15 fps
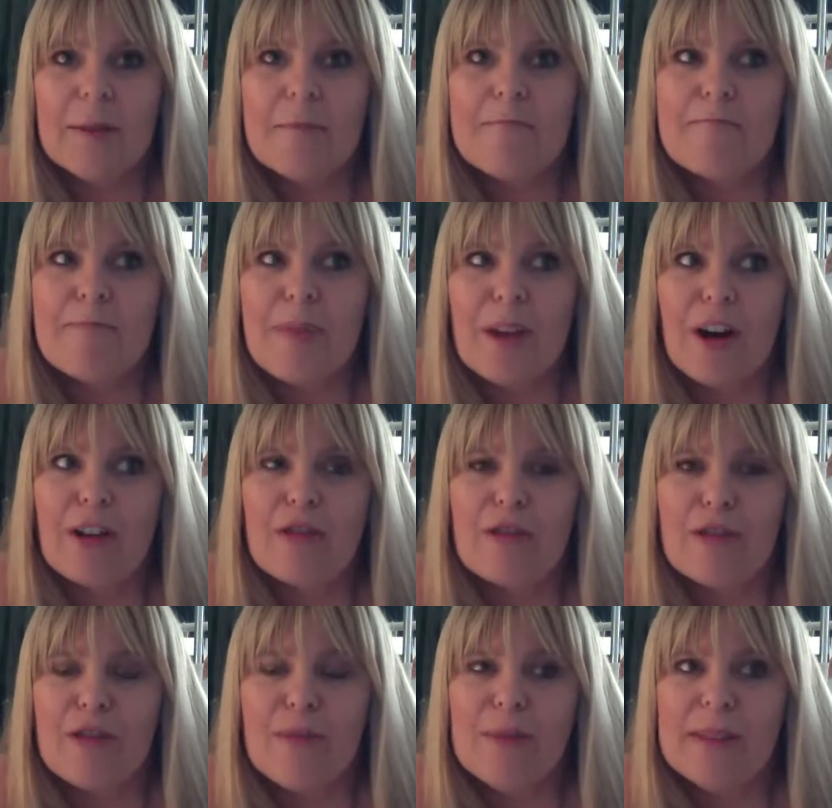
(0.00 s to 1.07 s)
there are
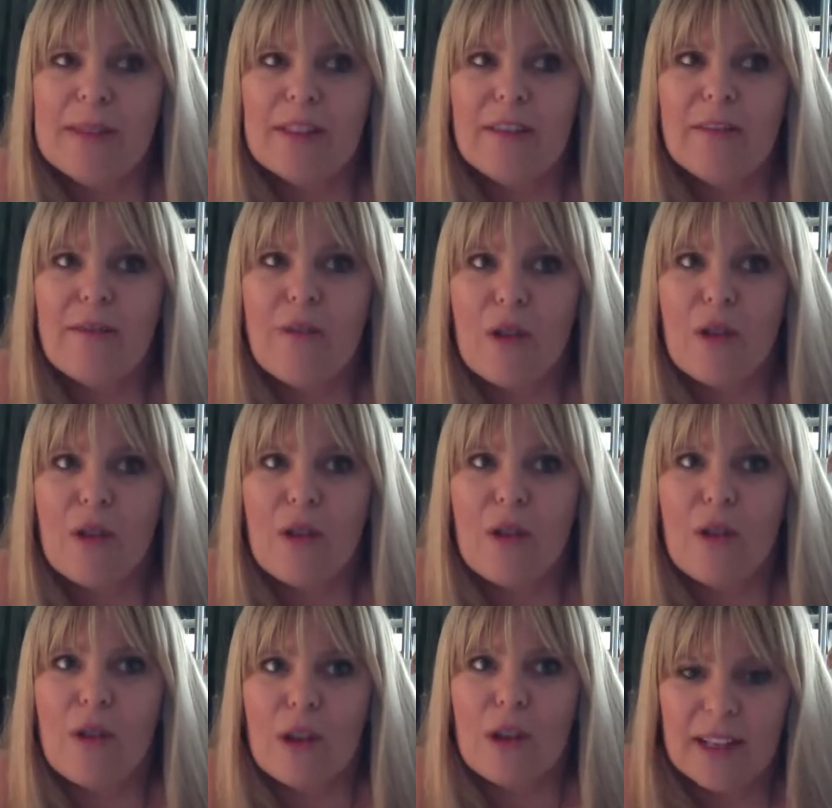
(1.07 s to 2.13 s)
groups for
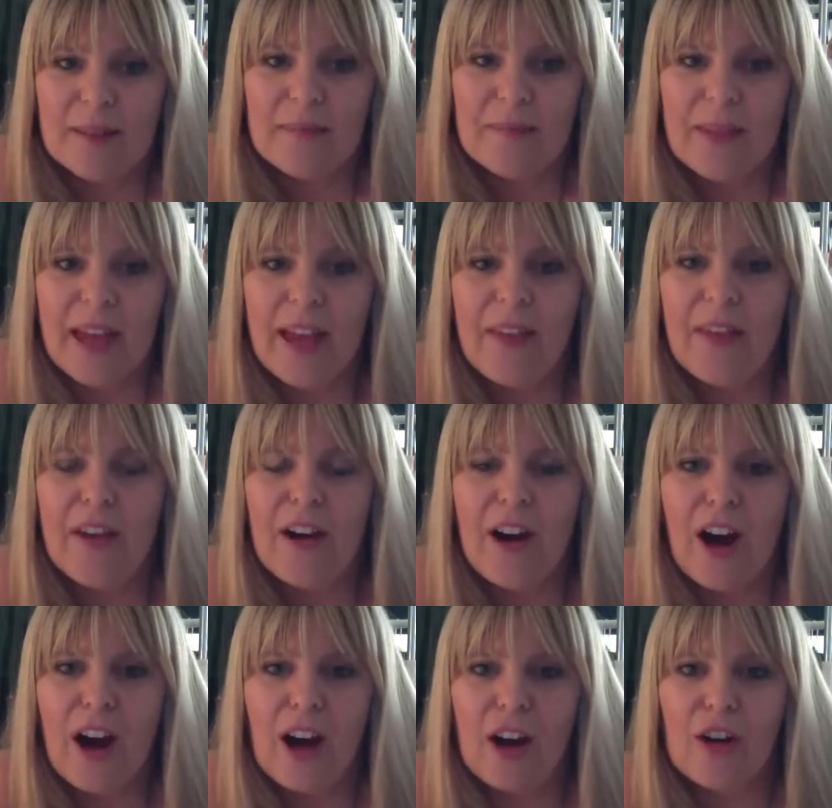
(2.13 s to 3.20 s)
thrifting, and there
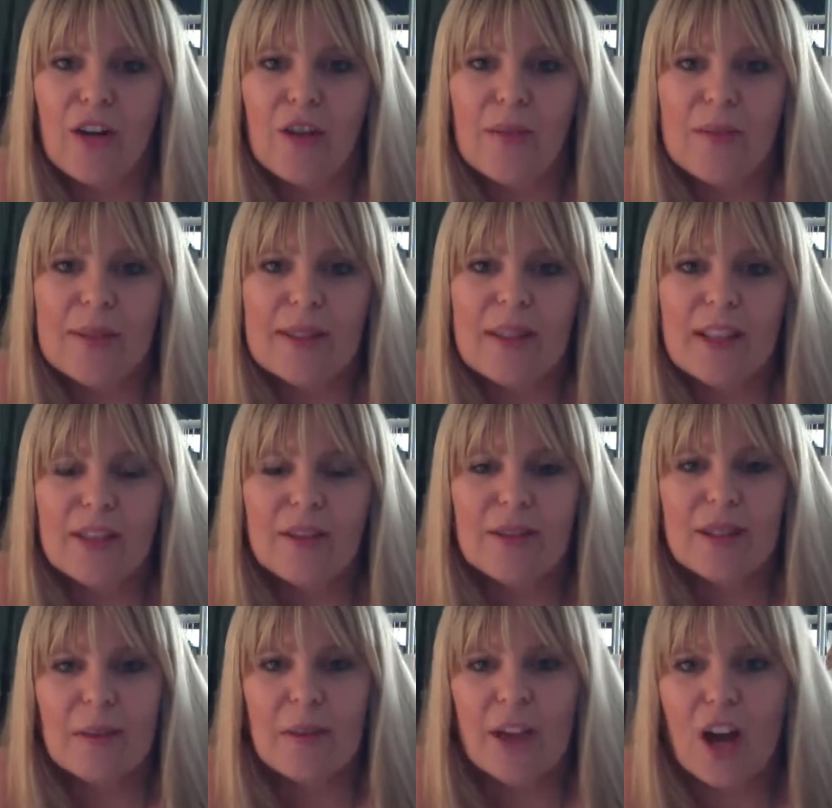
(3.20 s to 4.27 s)
are groups that do
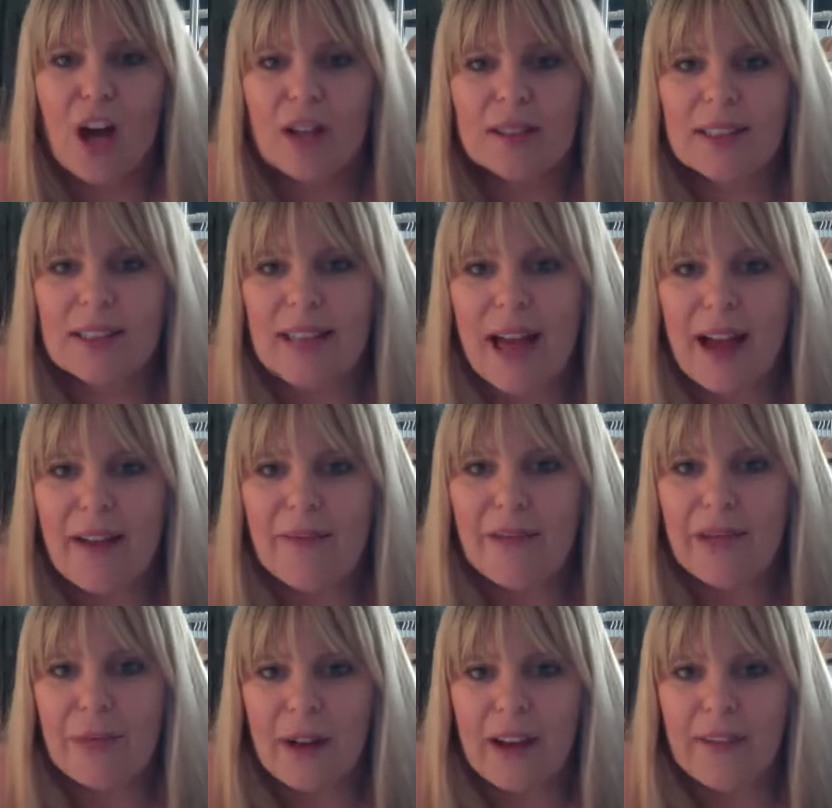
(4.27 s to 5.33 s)
something called a live
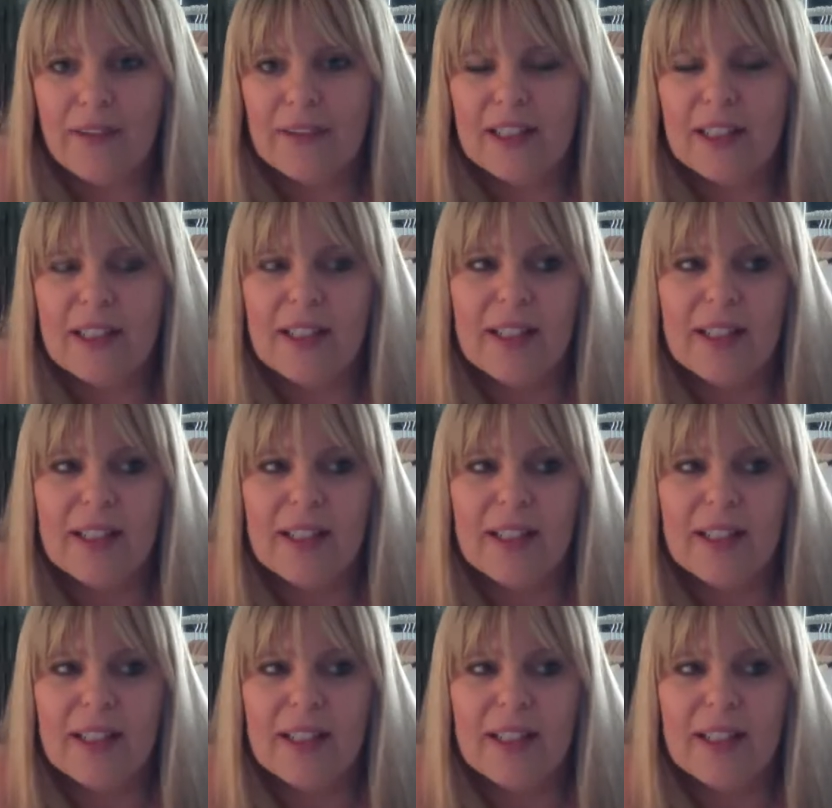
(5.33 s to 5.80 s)
thrift.